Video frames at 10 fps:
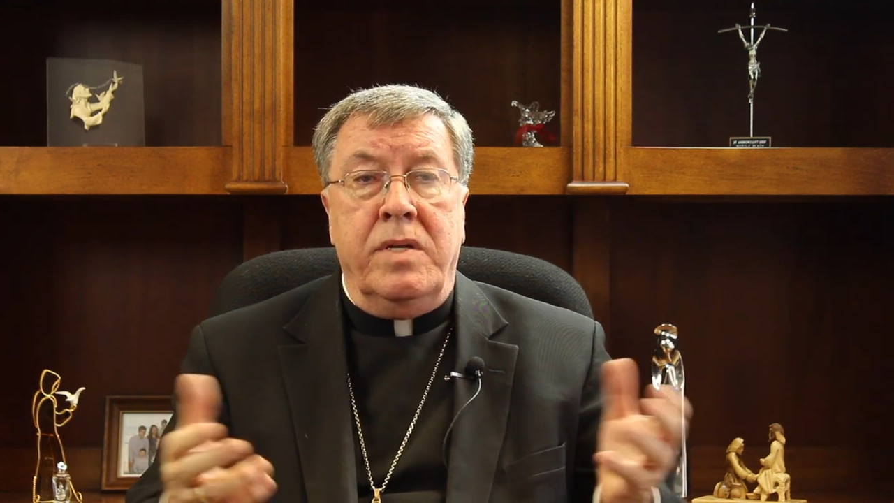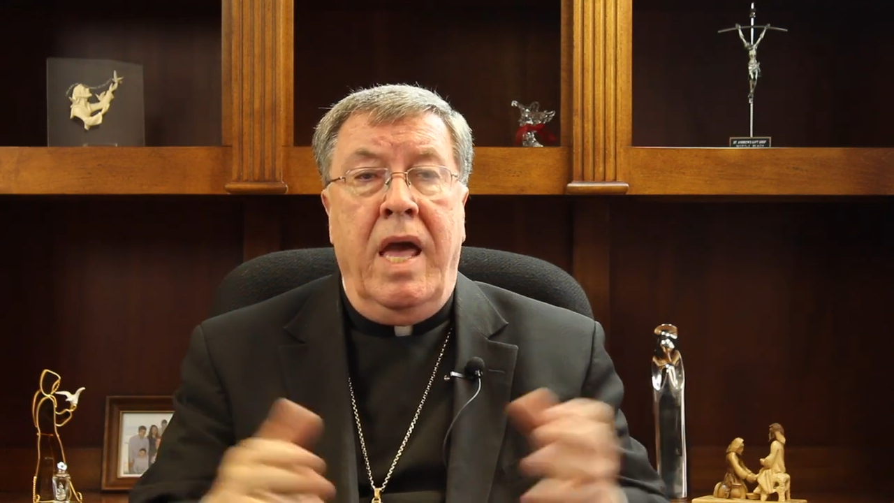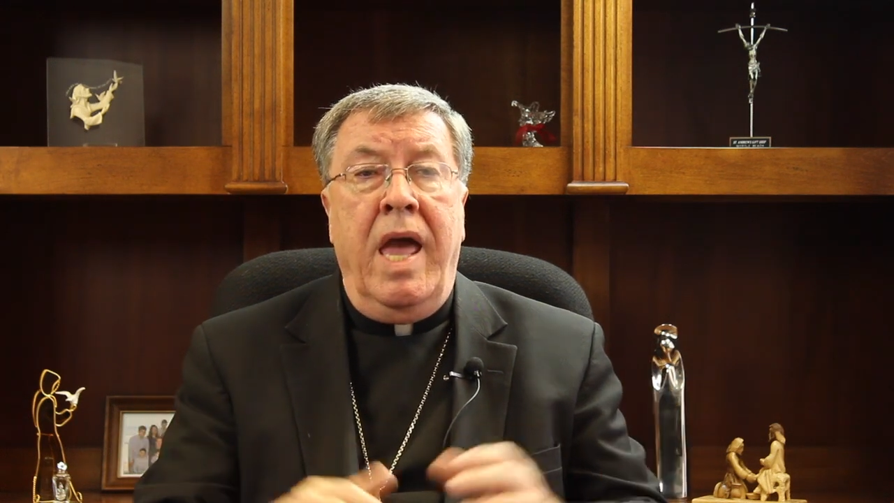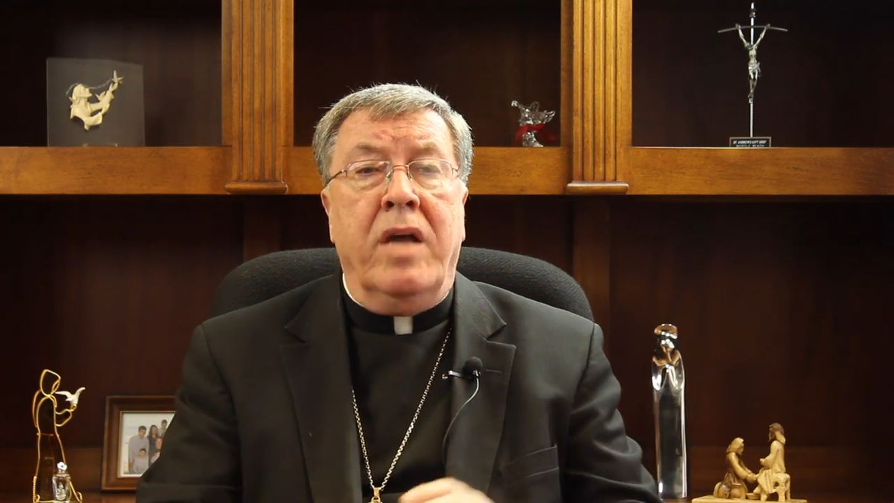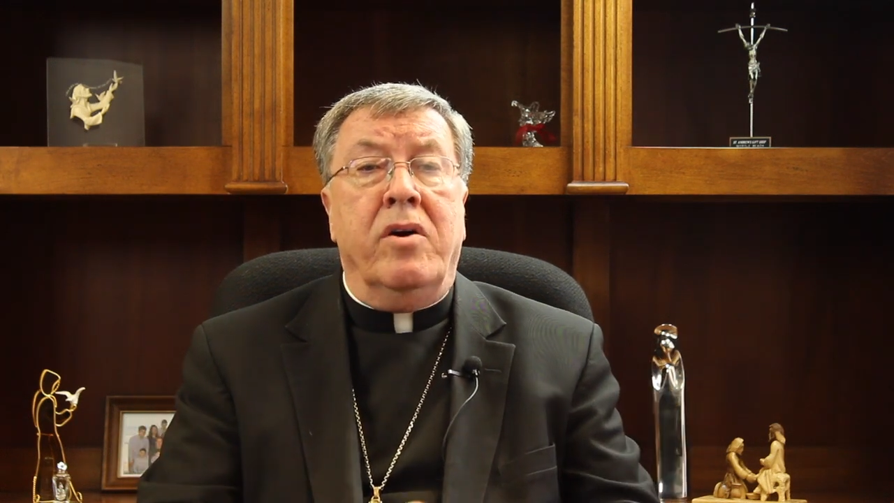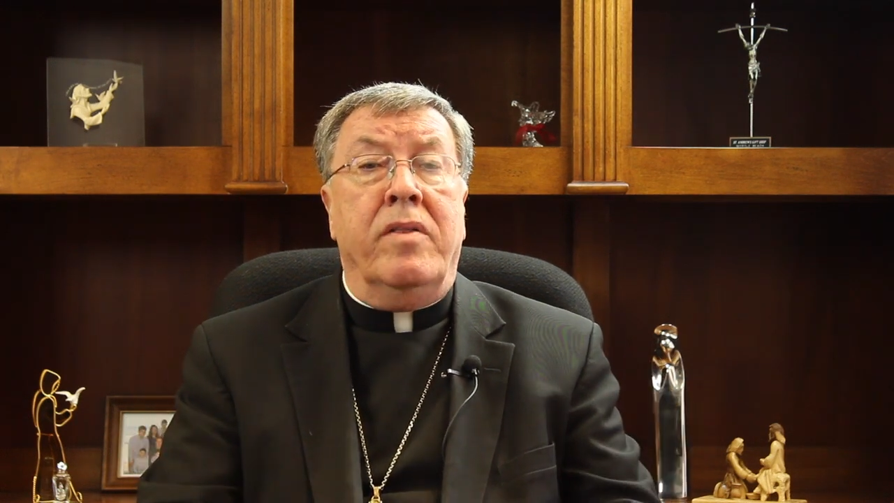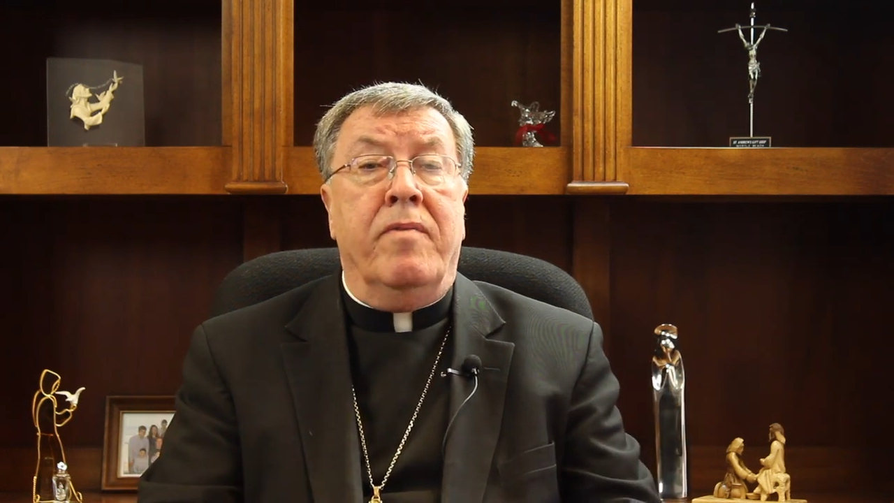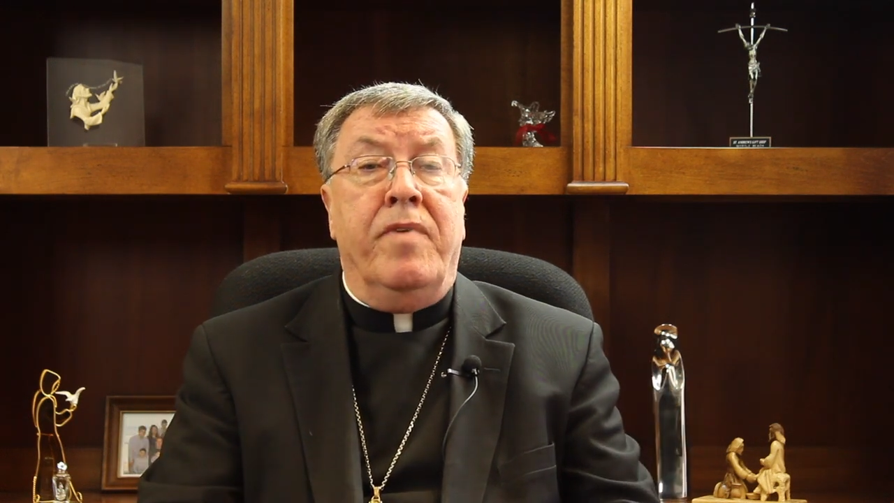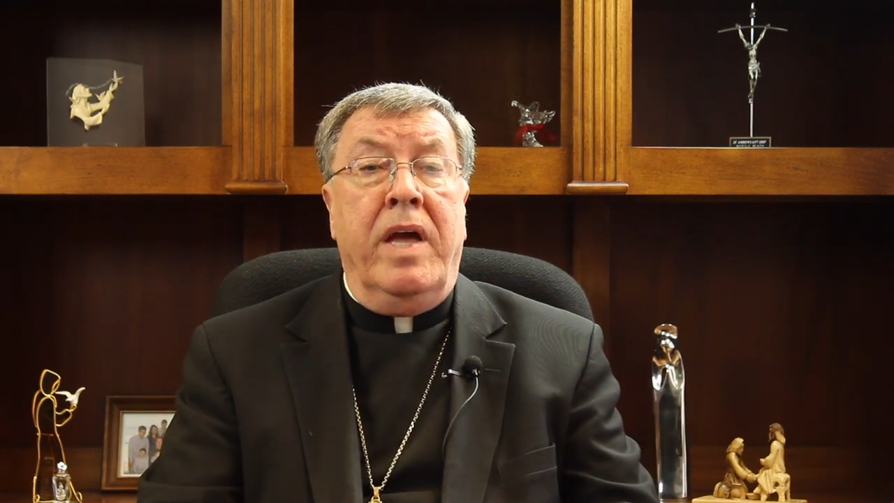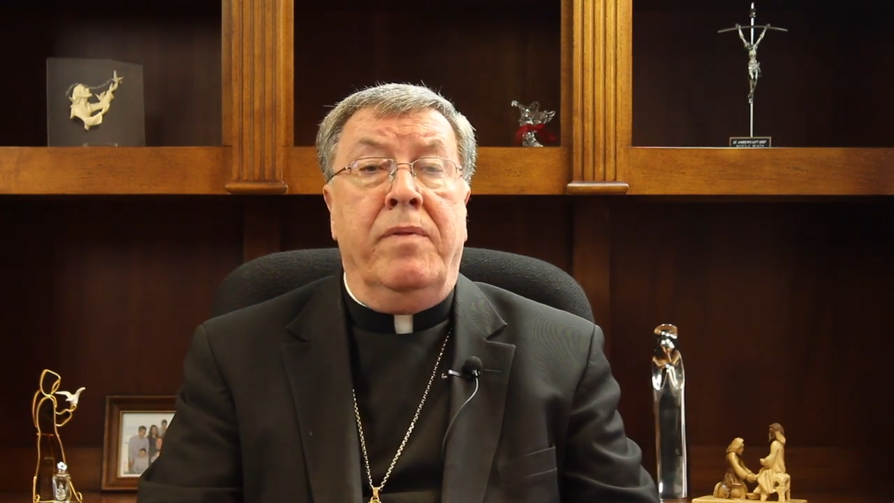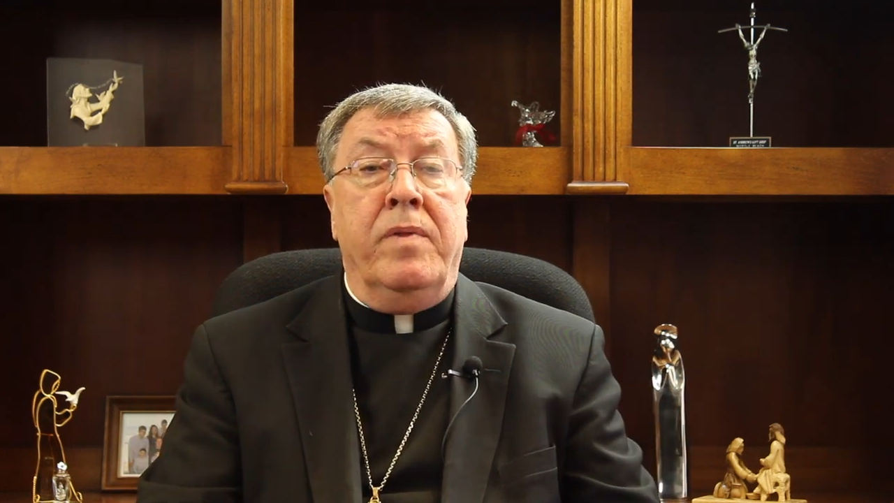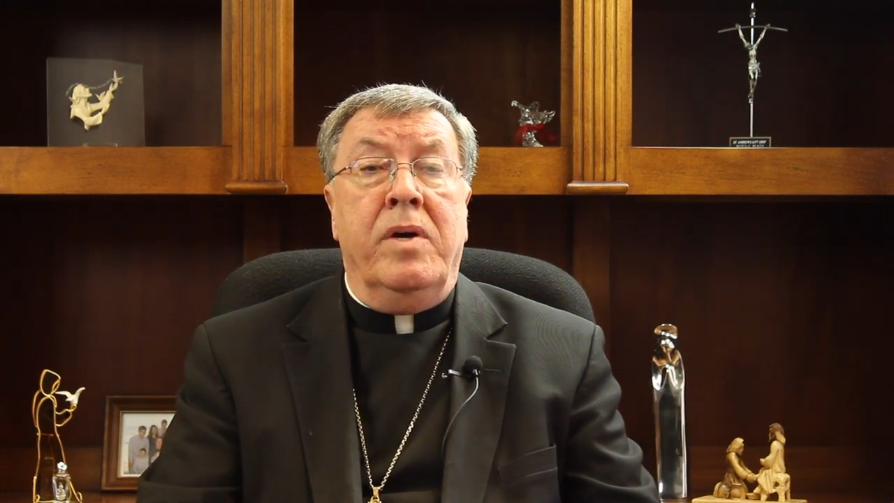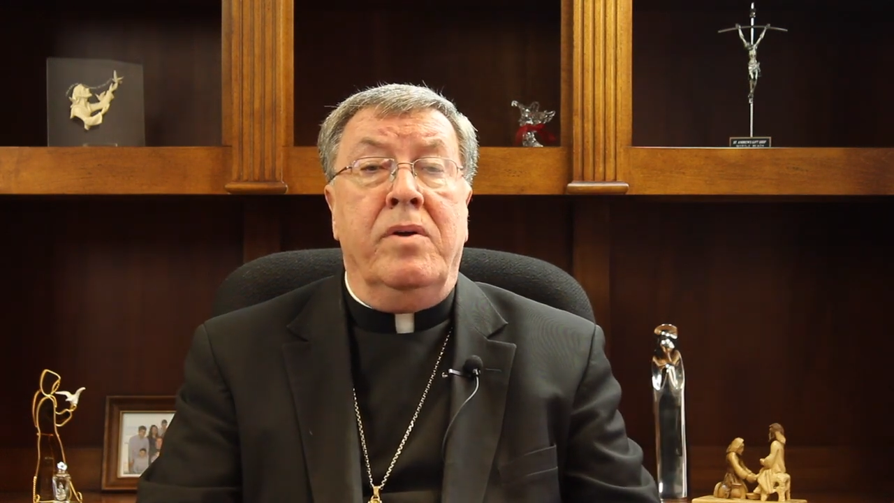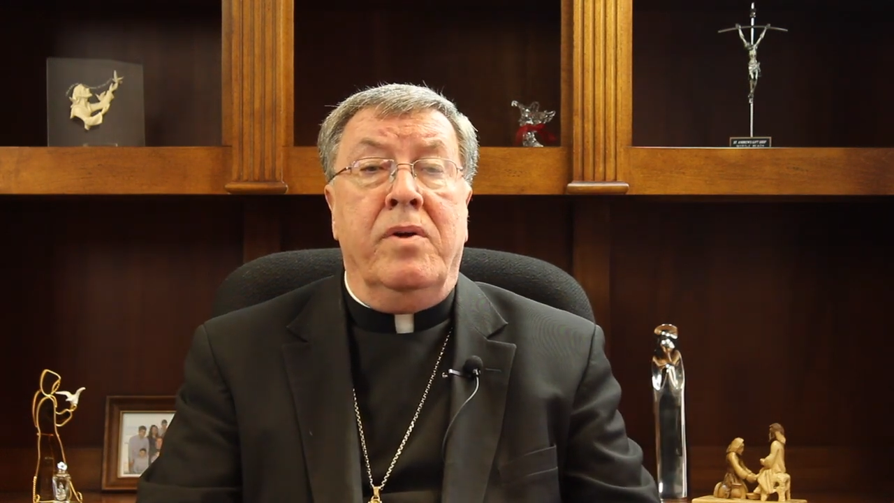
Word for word: to hand on the faith